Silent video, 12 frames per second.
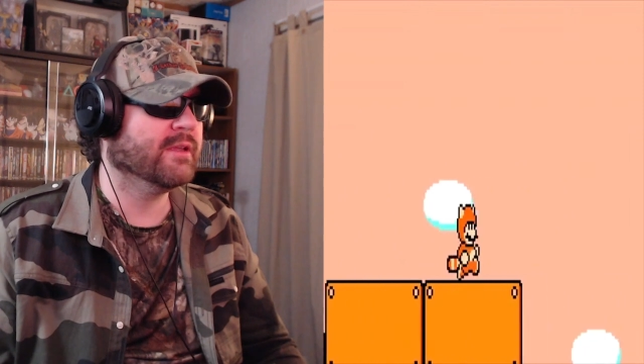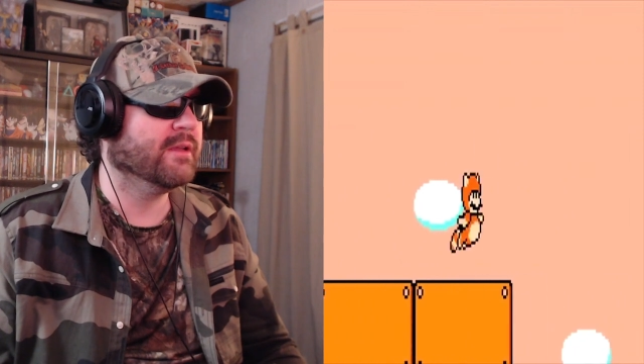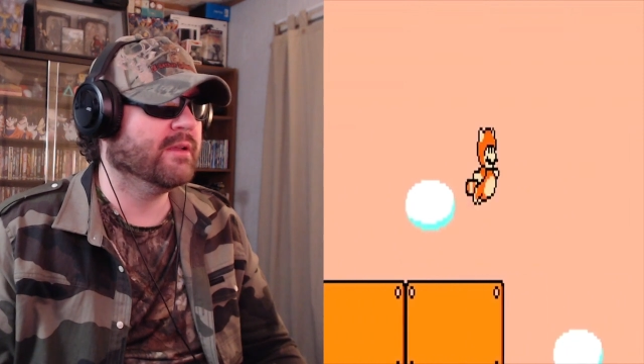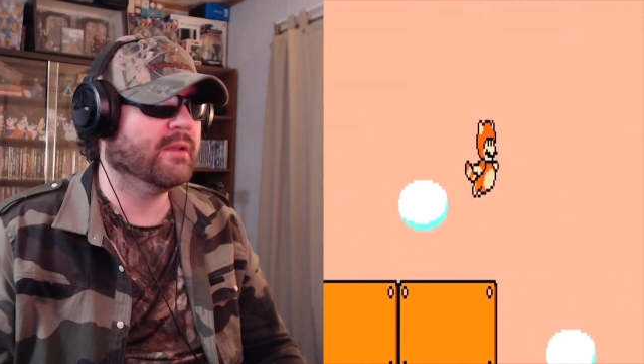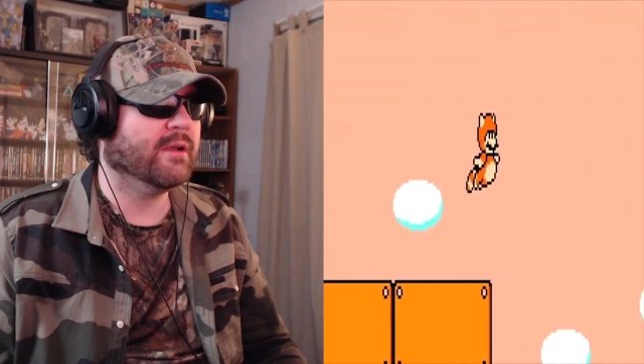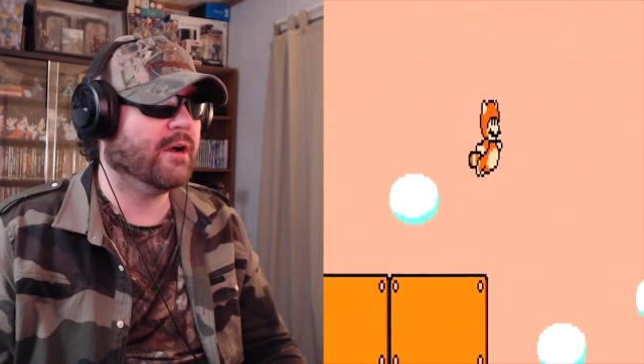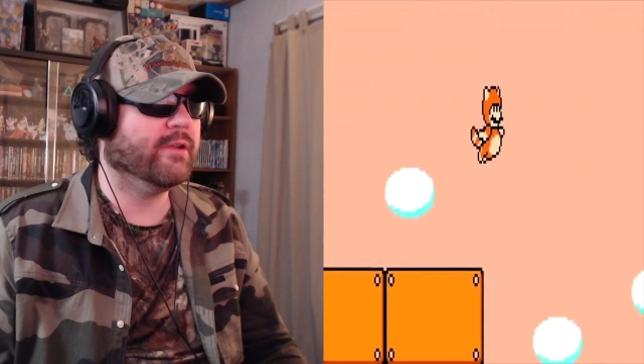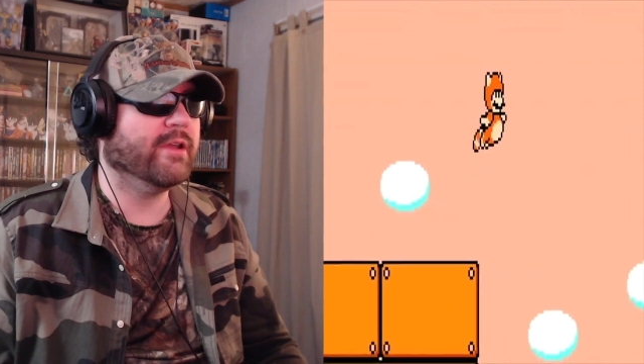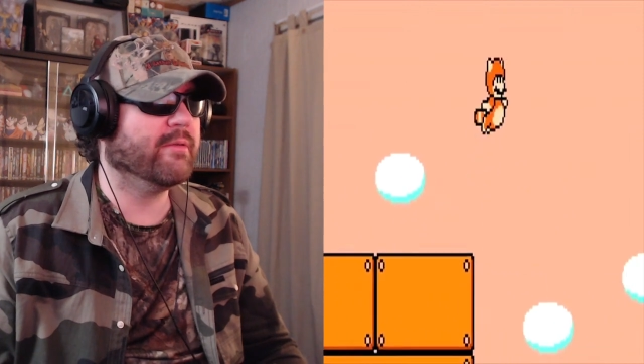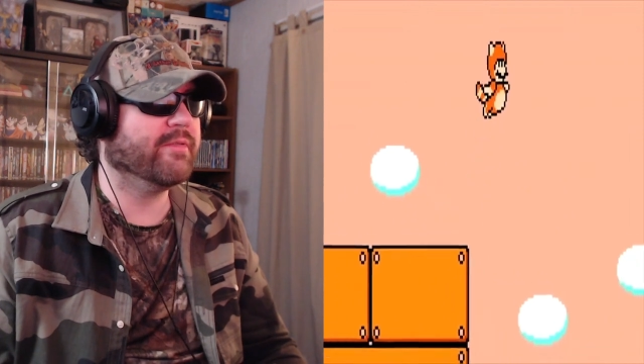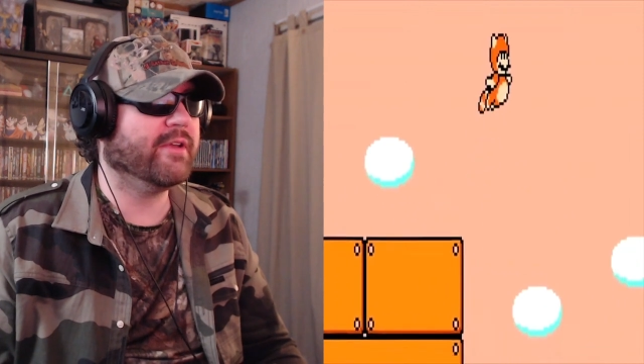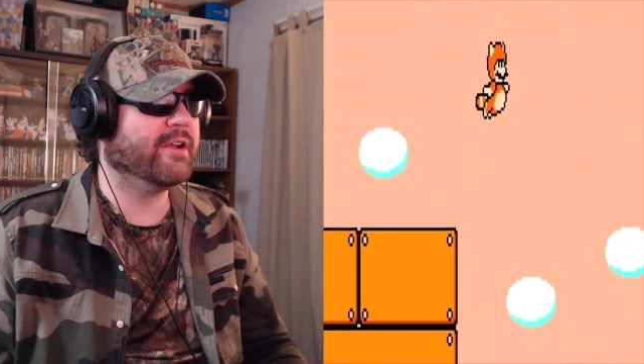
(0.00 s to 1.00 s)
I'll
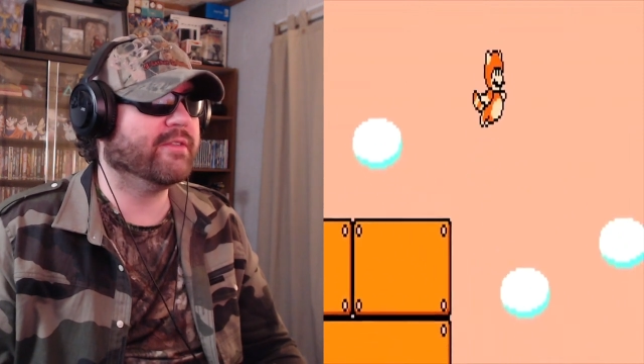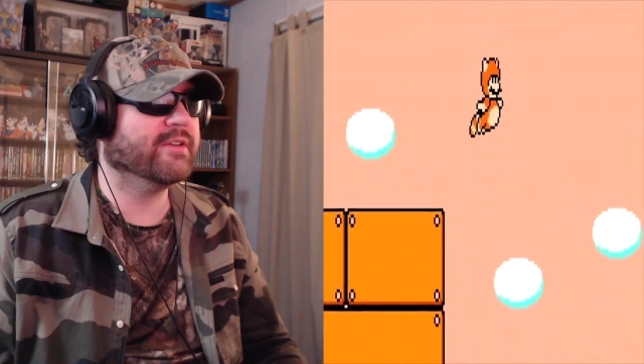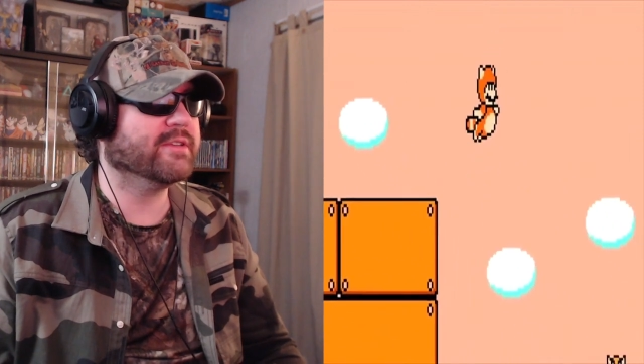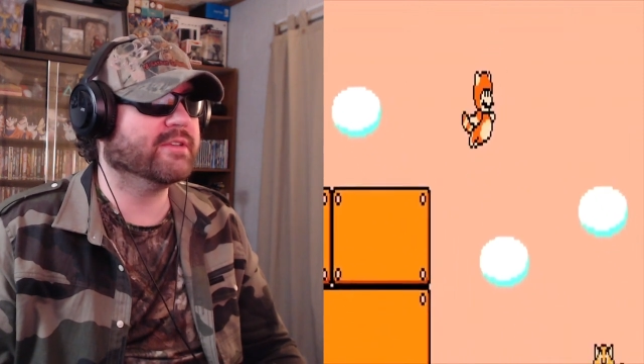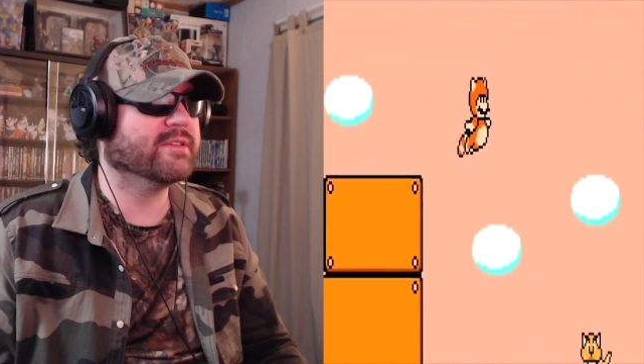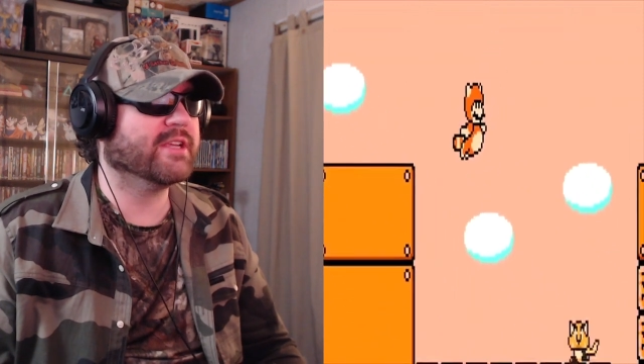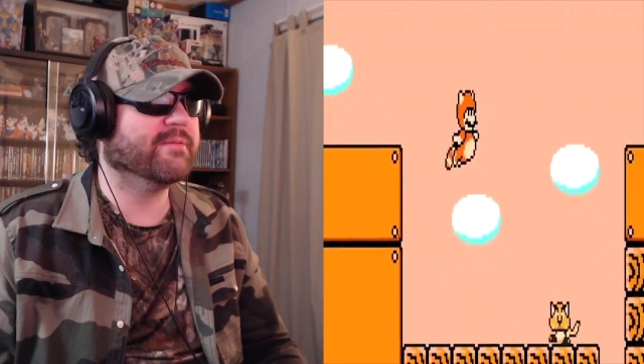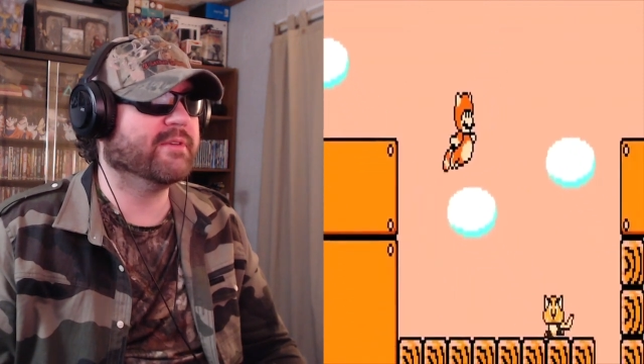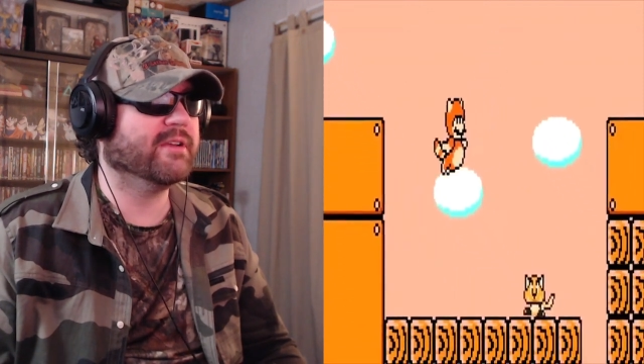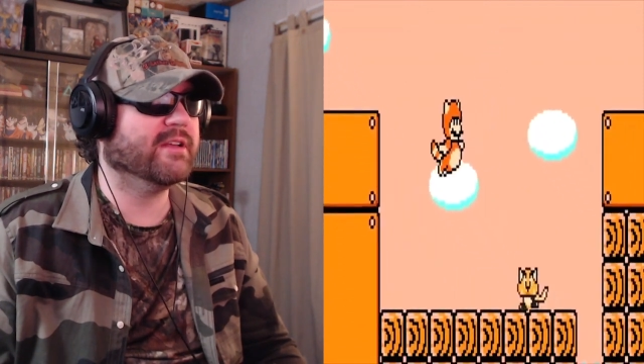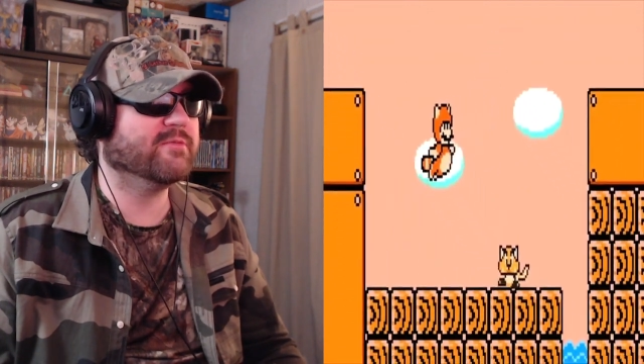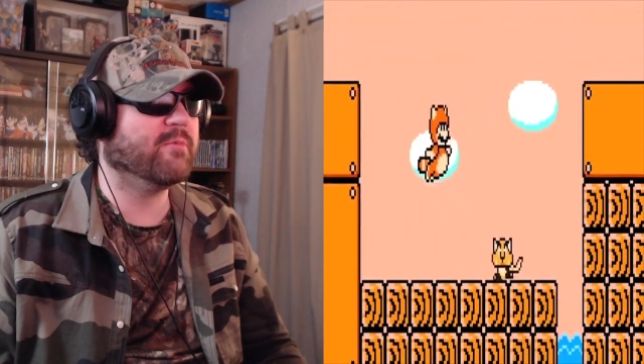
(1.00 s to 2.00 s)
never think of this the same
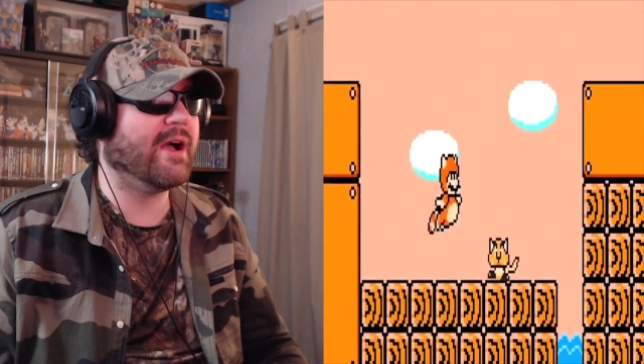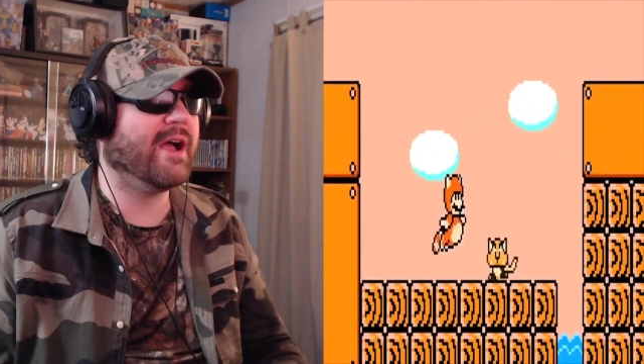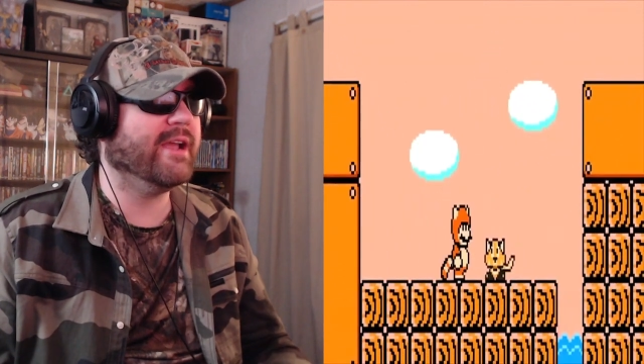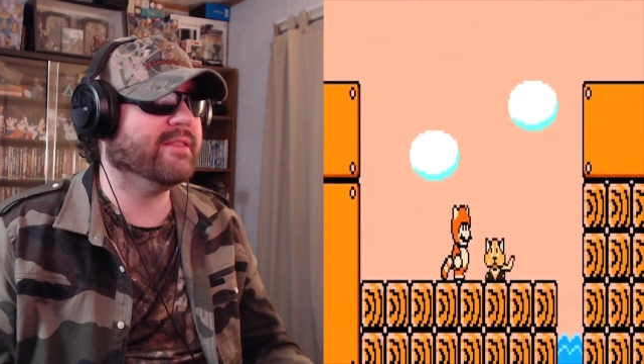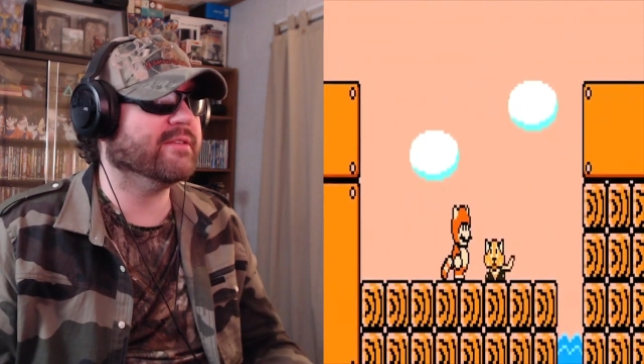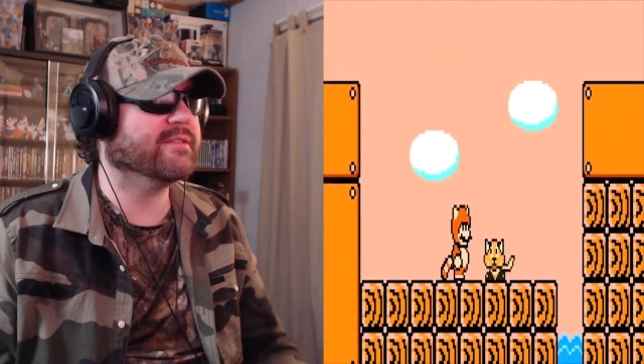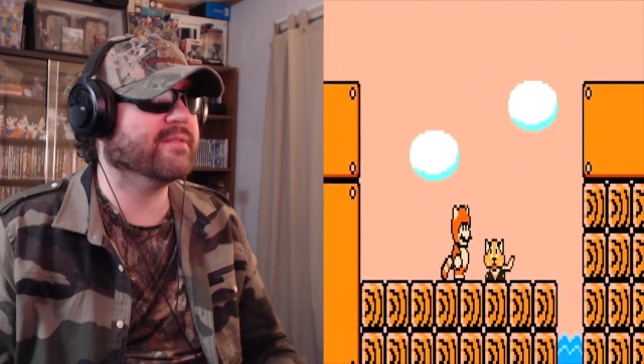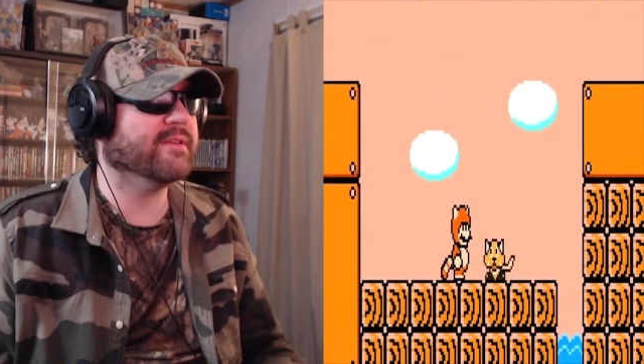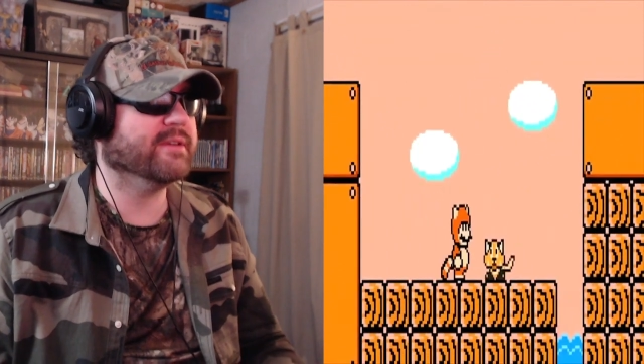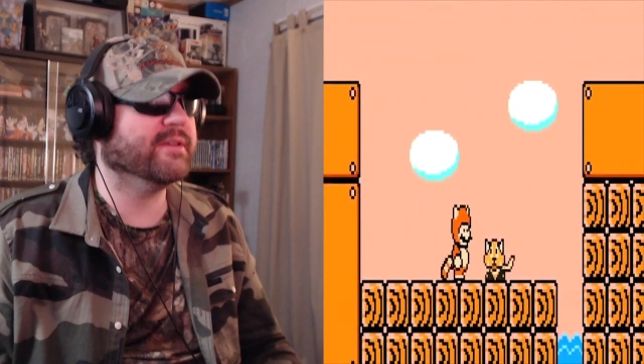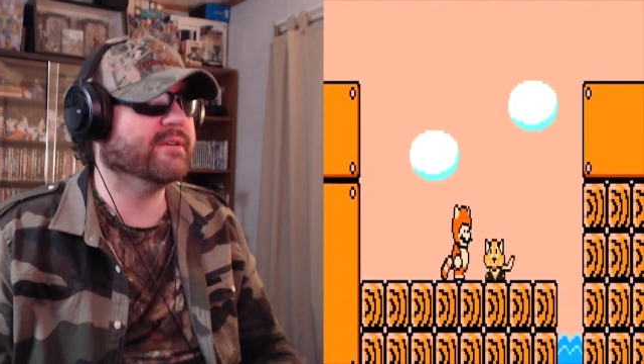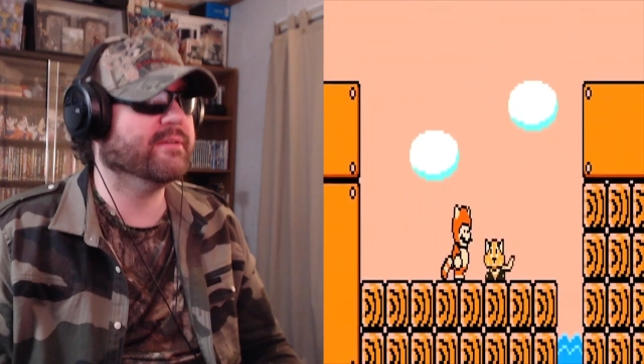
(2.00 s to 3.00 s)
again. That's why I hate this oh,
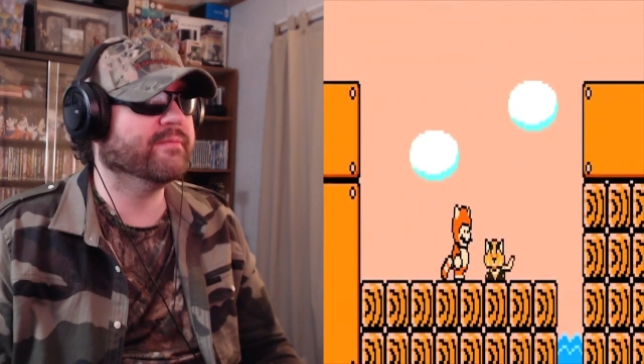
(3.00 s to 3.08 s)
thing.